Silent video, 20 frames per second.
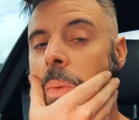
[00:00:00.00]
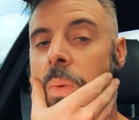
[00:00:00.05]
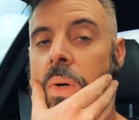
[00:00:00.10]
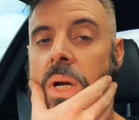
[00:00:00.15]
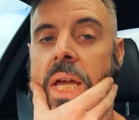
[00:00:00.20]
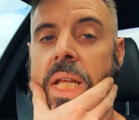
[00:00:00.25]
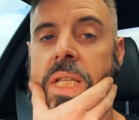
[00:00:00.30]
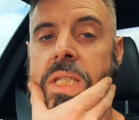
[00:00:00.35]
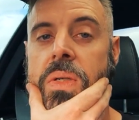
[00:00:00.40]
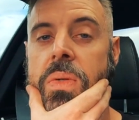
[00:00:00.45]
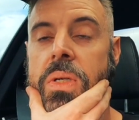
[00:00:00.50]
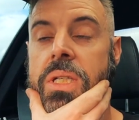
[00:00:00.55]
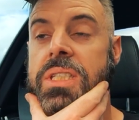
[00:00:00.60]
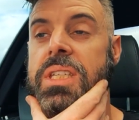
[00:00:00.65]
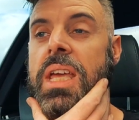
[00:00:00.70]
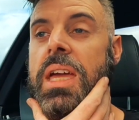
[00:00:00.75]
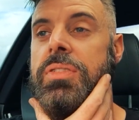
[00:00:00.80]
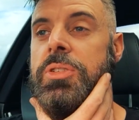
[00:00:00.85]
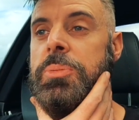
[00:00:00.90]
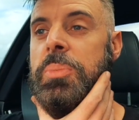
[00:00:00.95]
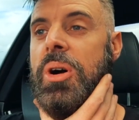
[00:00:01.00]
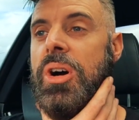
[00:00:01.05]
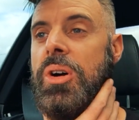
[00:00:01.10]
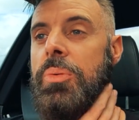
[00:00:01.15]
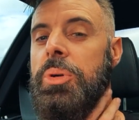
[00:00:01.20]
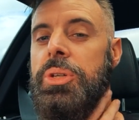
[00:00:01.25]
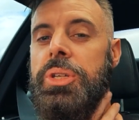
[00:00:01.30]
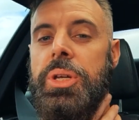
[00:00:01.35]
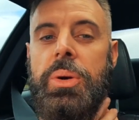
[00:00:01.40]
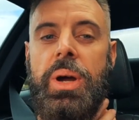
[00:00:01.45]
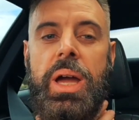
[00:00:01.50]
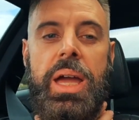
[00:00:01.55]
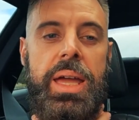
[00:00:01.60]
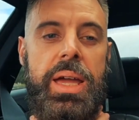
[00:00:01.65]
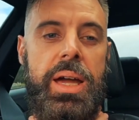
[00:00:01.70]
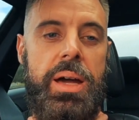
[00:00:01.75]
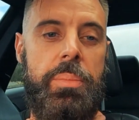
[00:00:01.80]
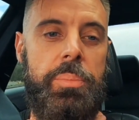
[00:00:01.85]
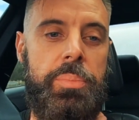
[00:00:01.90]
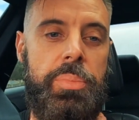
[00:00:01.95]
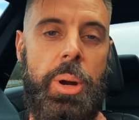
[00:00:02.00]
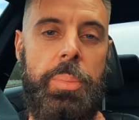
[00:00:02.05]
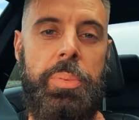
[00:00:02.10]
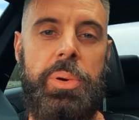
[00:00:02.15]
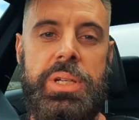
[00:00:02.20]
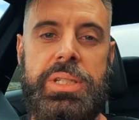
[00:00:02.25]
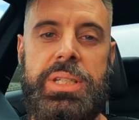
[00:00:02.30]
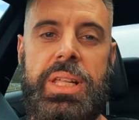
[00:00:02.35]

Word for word: we'll get to a safe spot and we'll do a um, proper